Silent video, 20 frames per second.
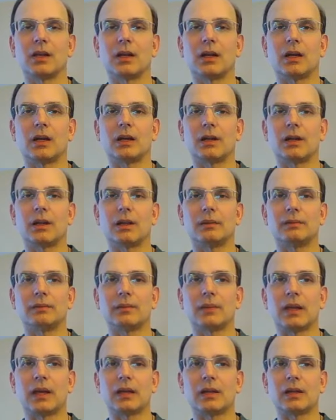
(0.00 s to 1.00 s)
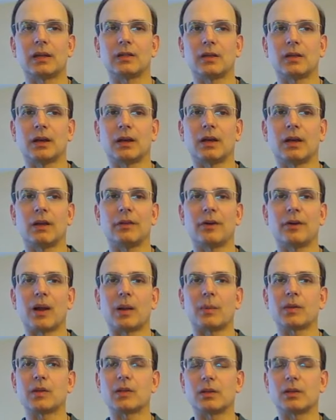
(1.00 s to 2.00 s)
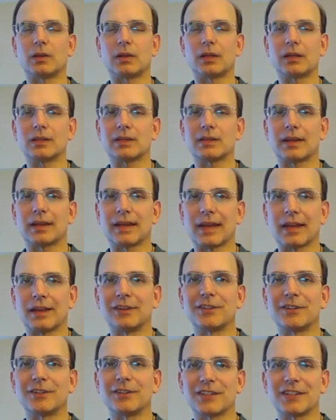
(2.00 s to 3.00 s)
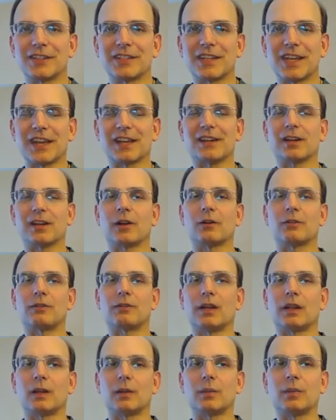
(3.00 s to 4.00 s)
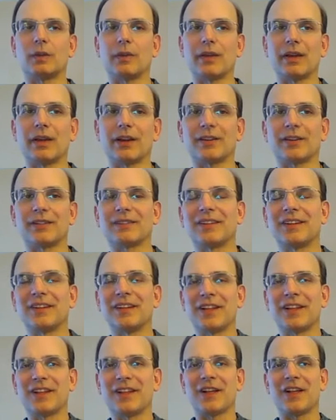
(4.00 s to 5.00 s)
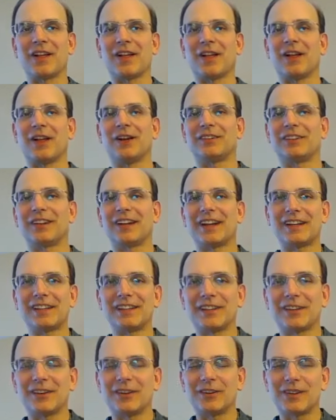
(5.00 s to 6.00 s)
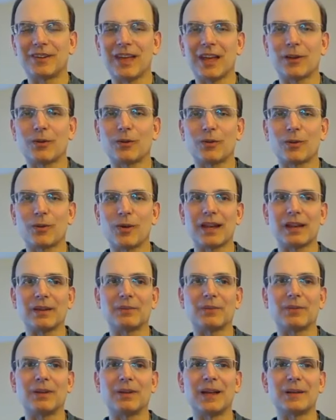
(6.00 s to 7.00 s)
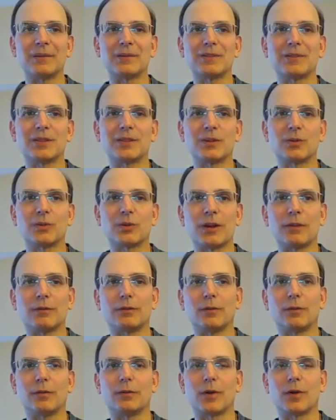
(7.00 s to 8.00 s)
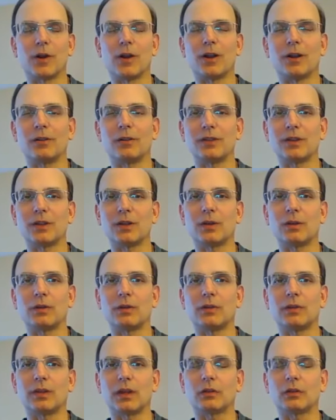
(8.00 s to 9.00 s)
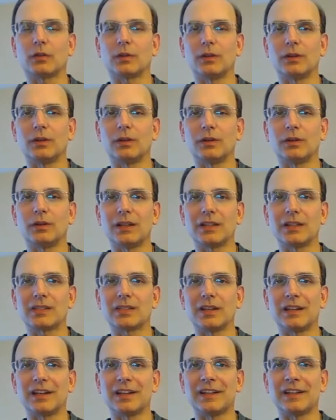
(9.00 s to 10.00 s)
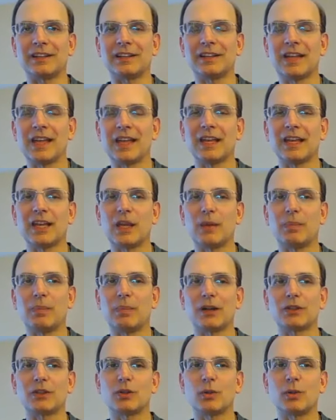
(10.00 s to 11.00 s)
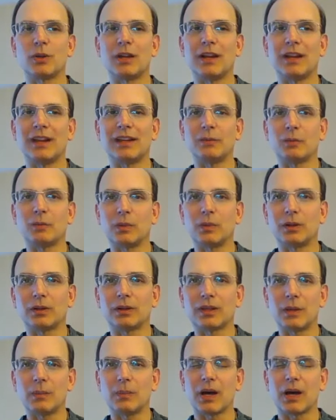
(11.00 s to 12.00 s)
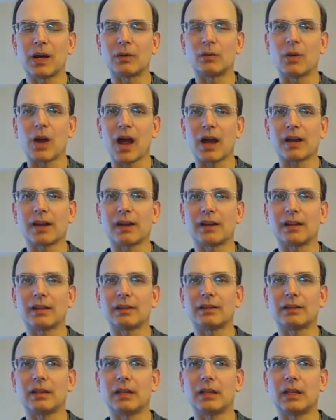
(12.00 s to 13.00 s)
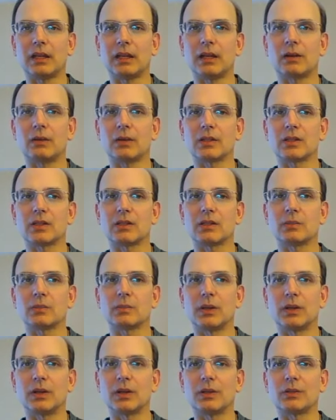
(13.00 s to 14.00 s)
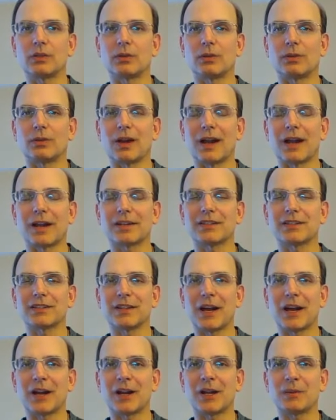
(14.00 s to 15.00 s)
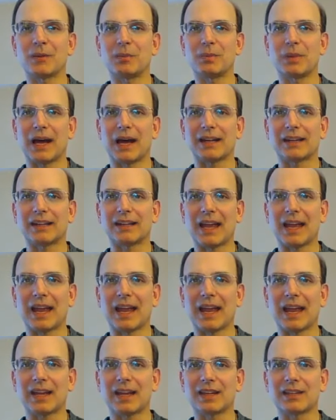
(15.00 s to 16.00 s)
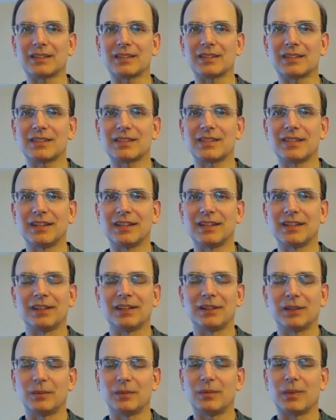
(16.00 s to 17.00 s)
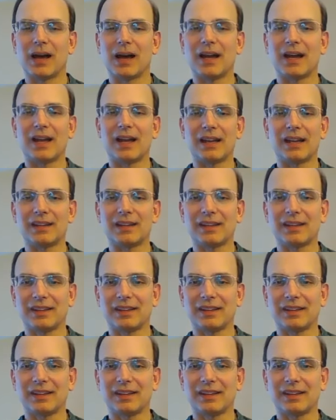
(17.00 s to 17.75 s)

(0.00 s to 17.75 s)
Uh, and uh, other opportunities like energy scanning are available there. All right. Okay, great. Well, I'm so grateful for all of you. Thanks for listening in. Keep on tuning in. We'll keep on rocking it here at Spiritual Rockstar Podcast. Goodbye.